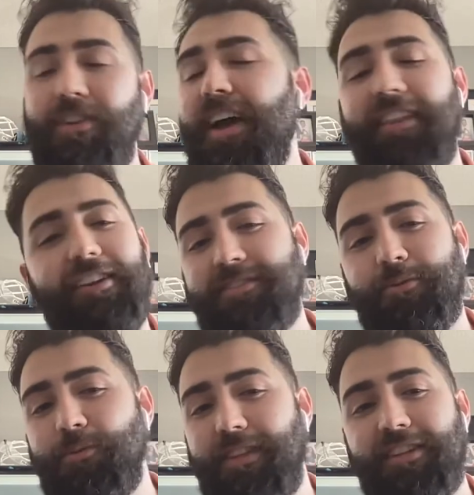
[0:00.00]
Yeah, that
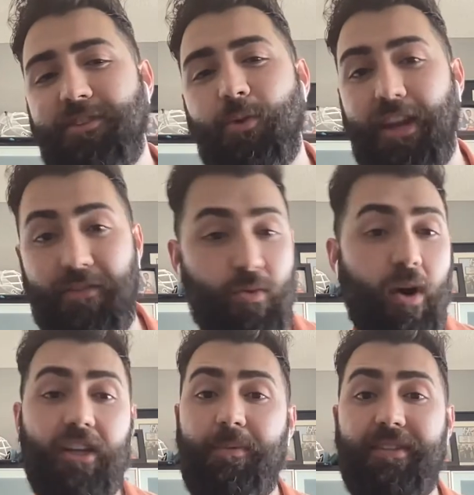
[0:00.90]
doesn't work. If you
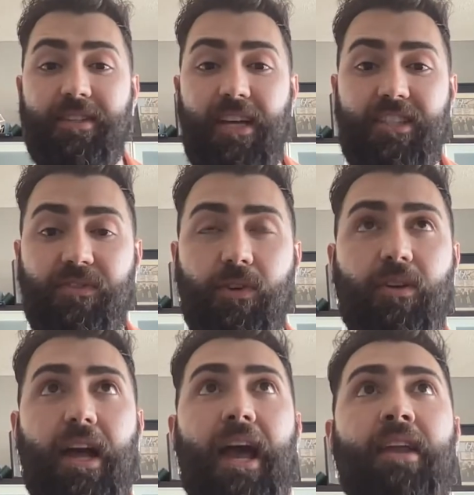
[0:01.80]
want to be
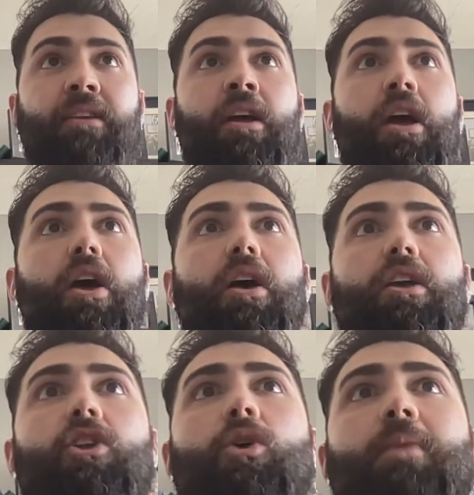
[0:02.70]
successful, and,
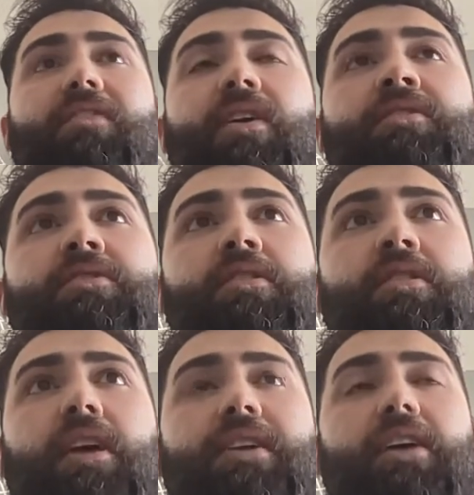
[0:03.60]
you know, my friends
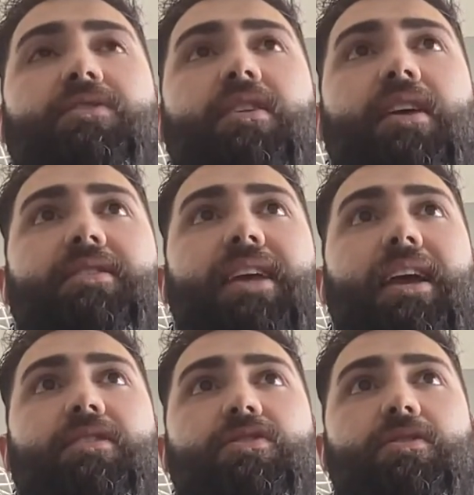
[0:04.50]
can attest to this,
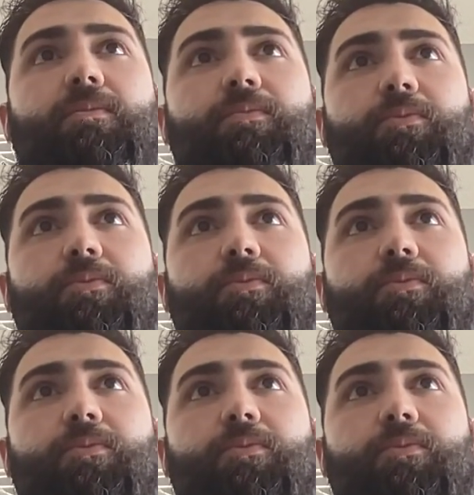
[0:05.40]
it's